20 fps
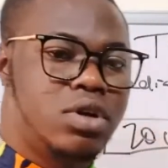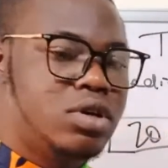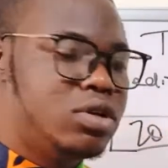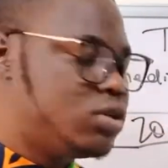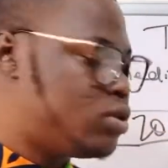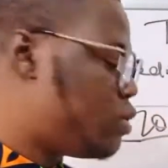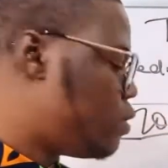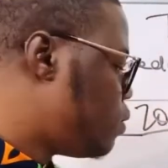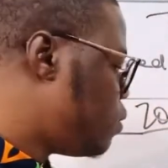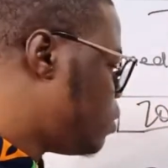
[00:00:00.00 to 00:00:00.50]

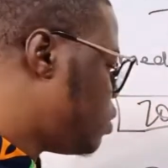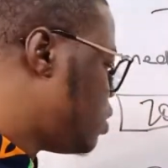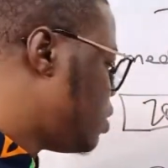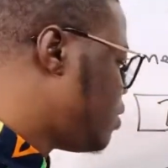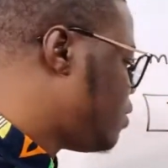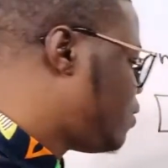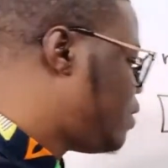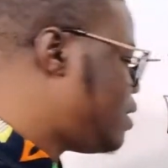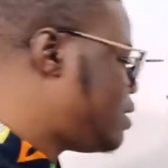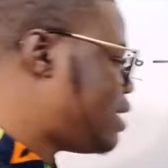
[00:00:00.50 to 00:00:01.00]
So
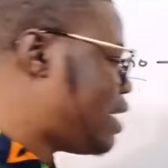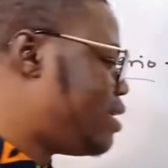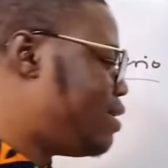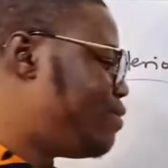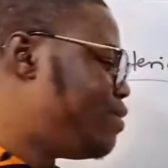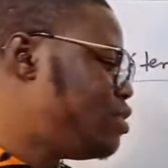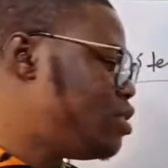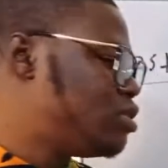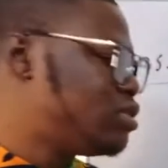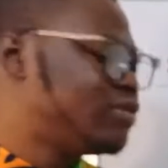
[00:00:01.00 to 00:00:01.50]
these are
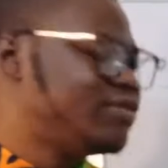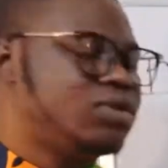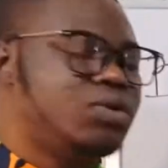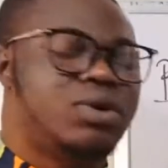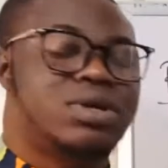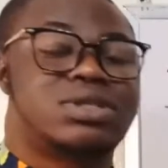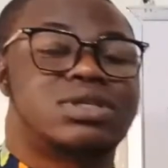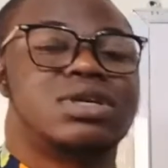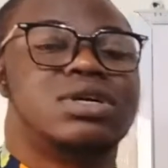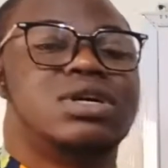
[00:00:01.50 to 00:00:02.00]
the regions of the
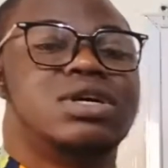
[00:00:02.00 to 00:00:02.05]
what?